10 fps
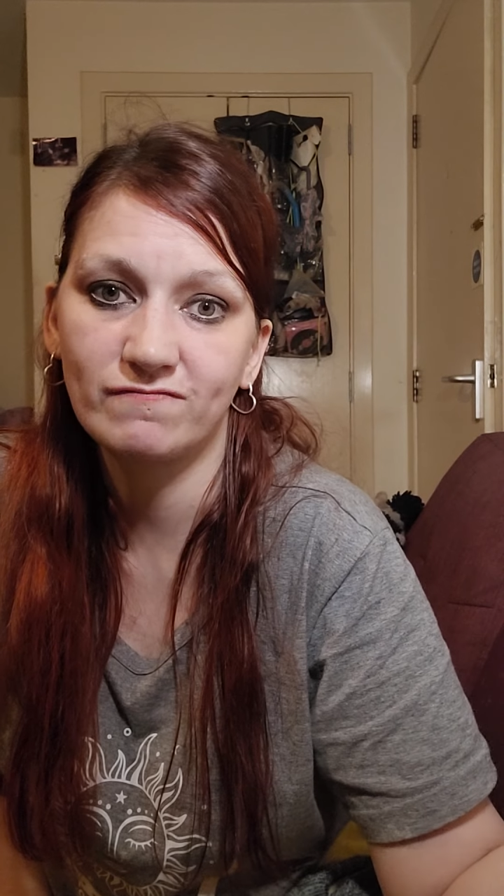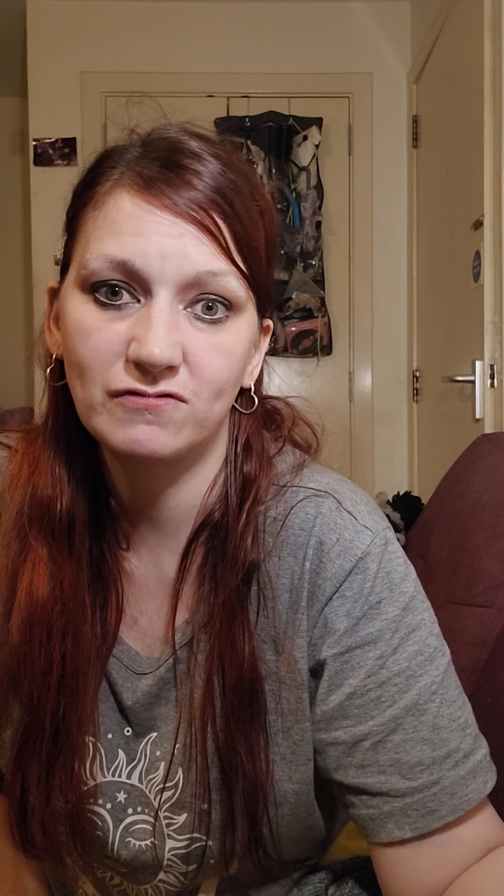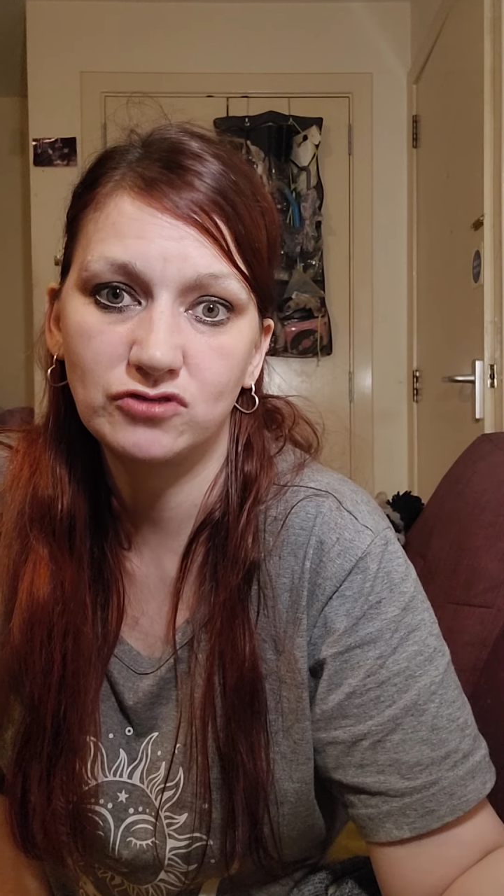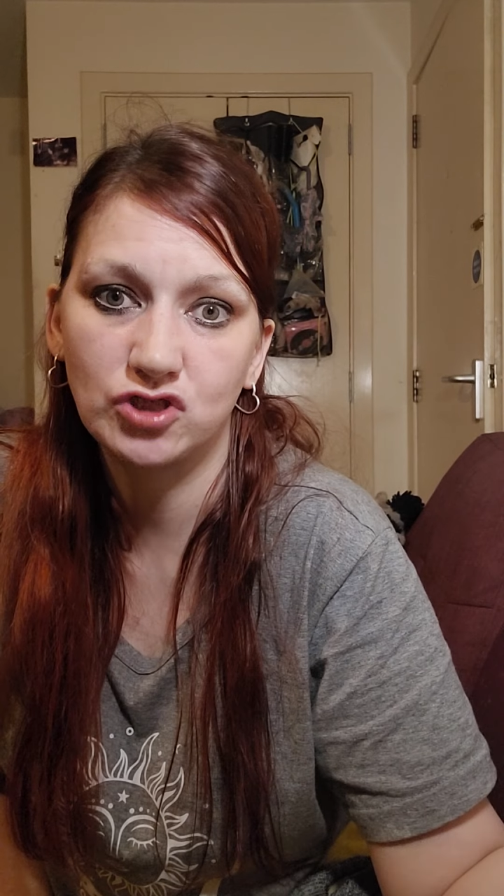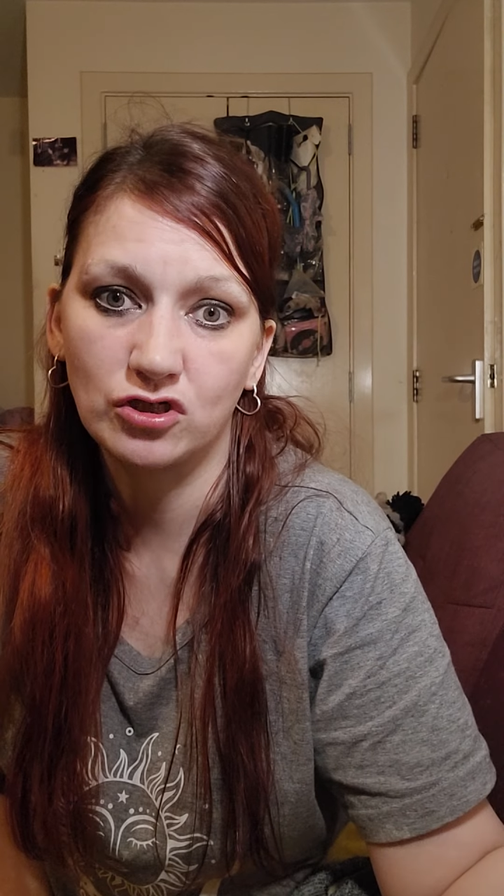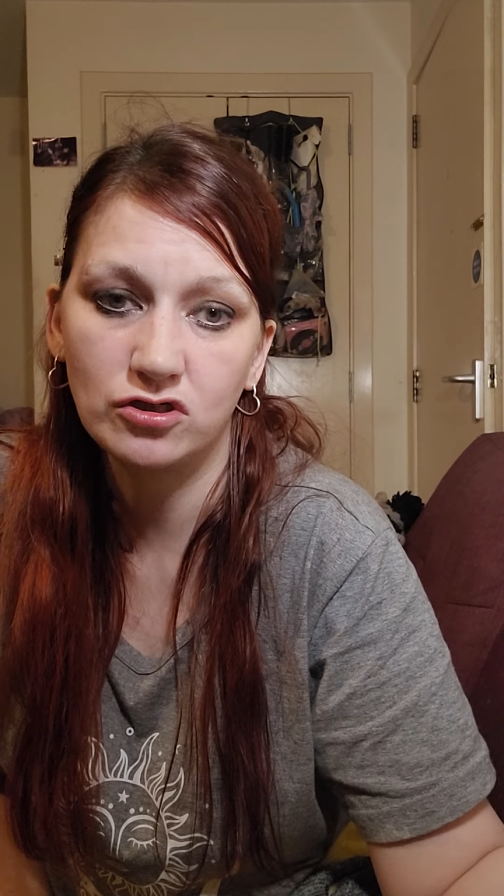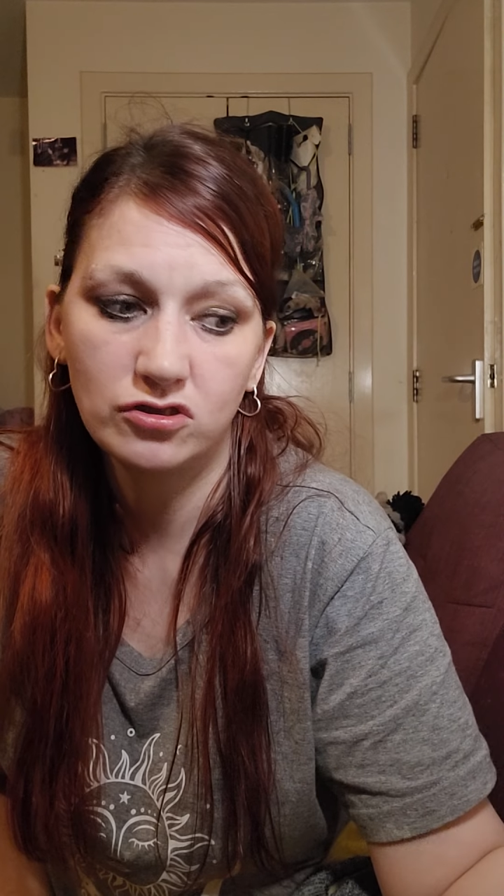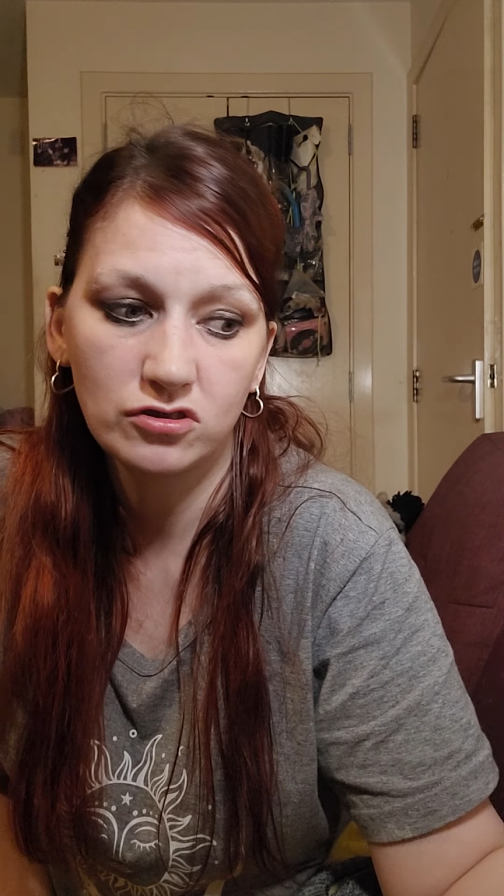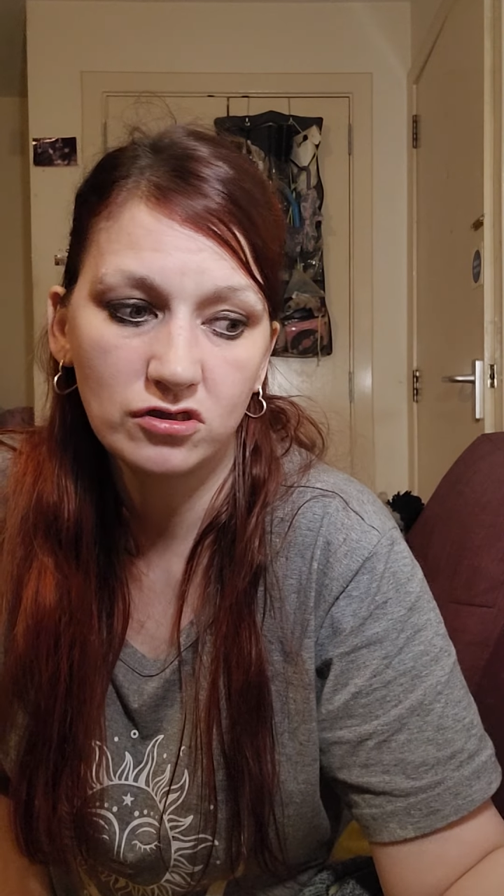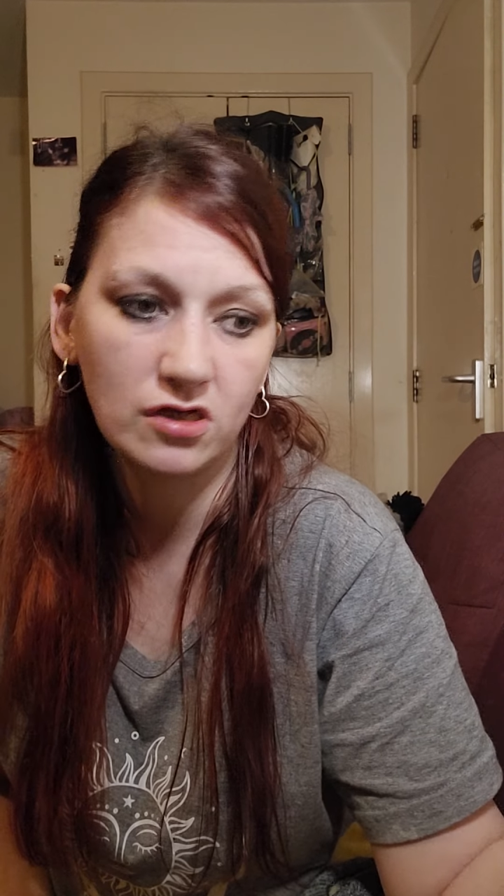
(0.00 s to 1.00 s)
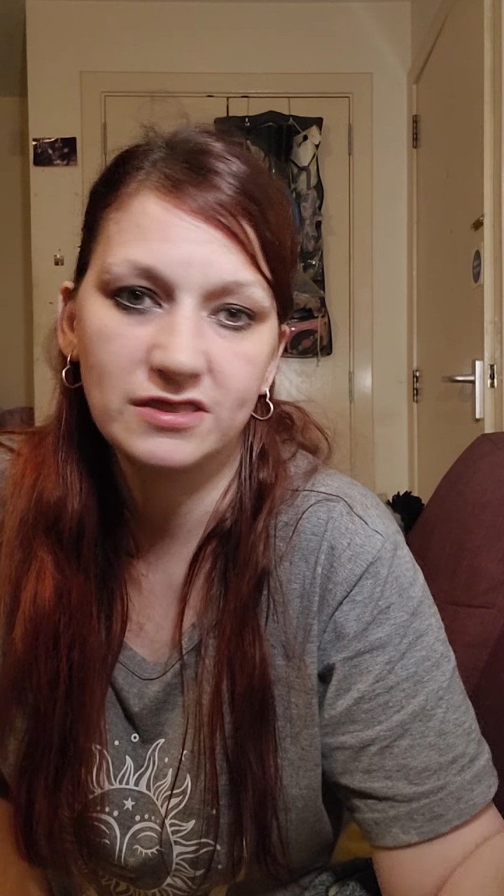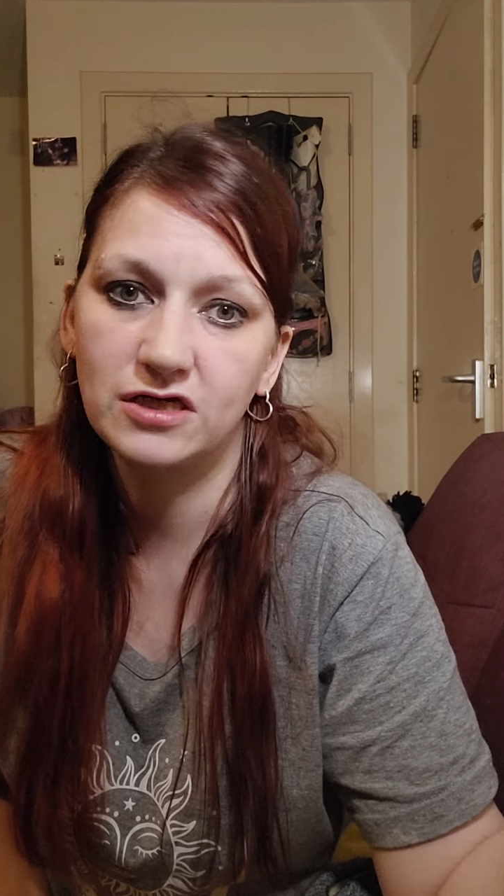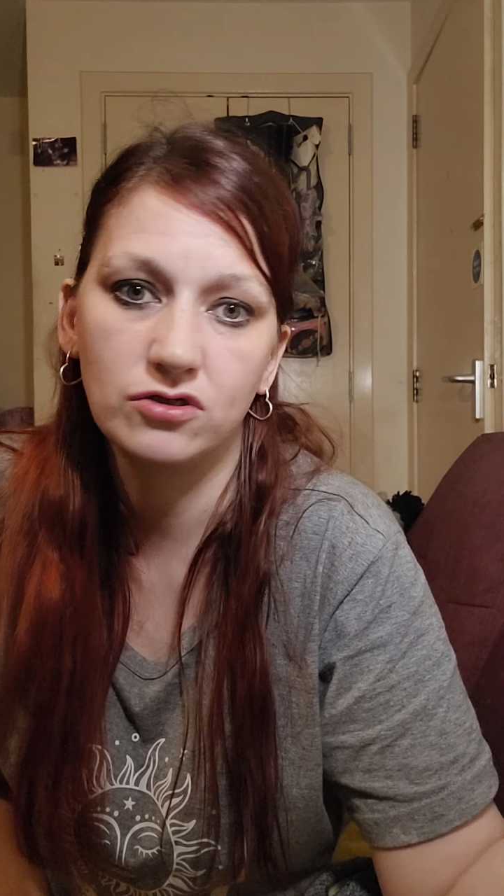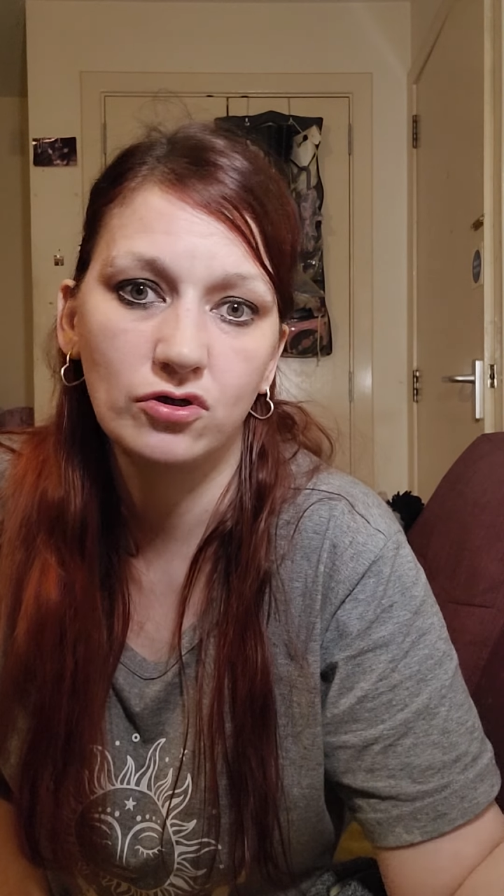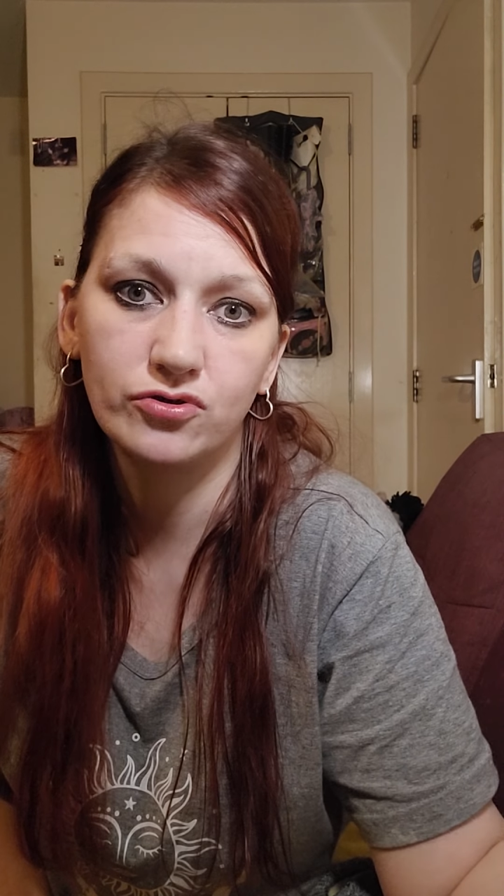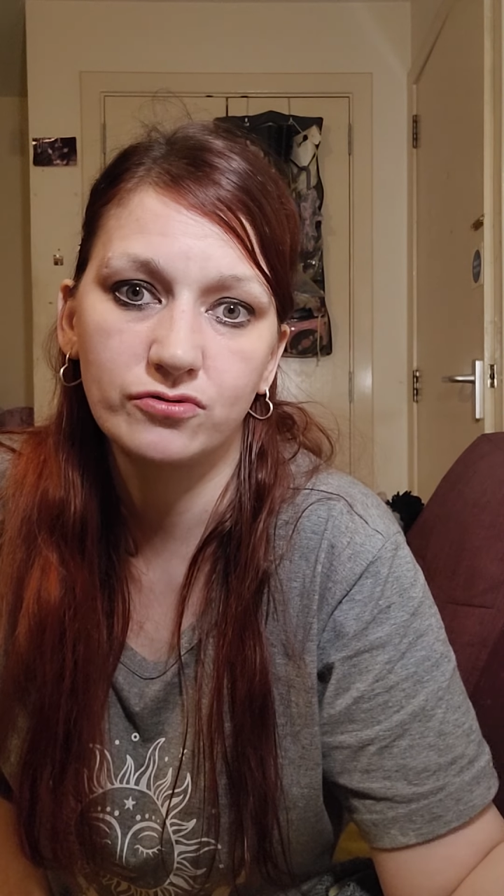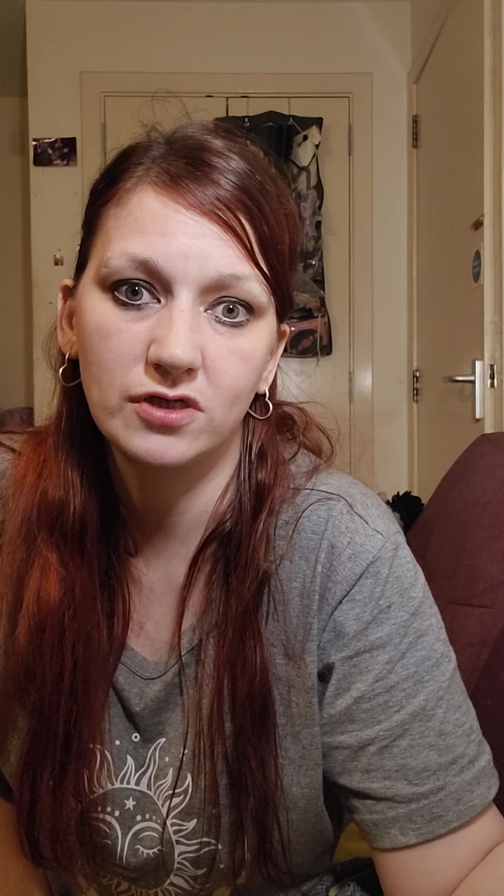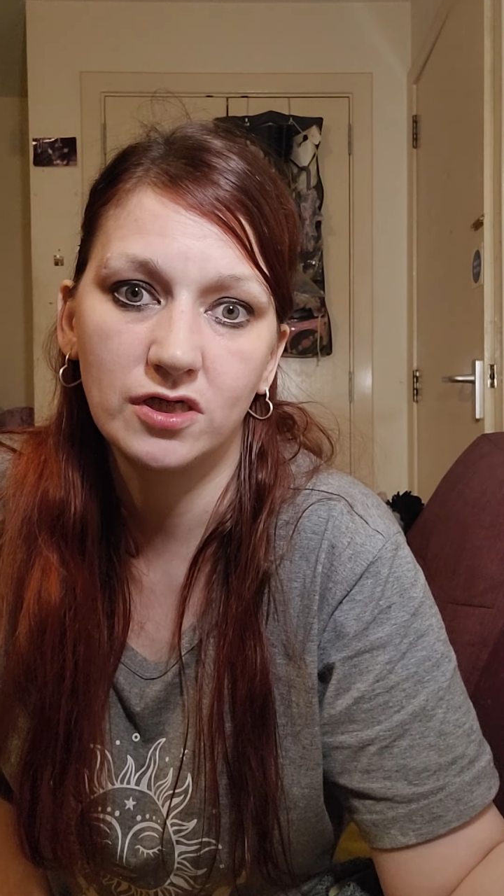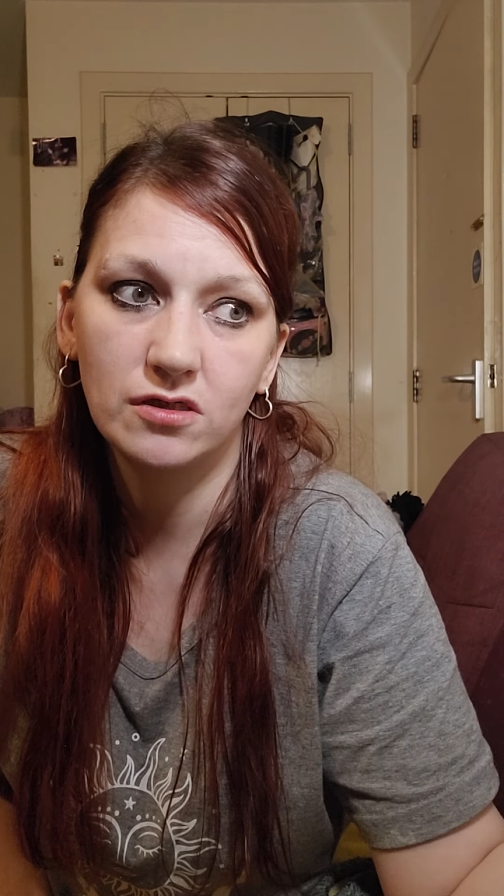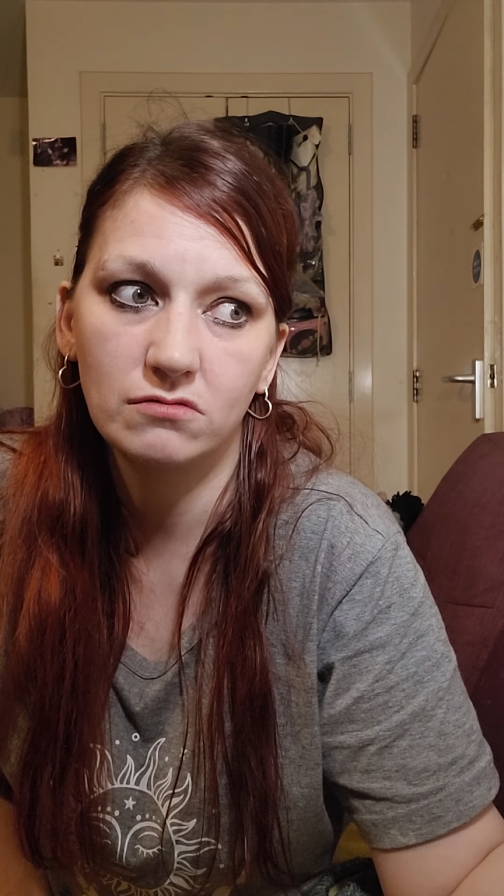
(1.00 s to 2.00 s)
voucher and then not do it.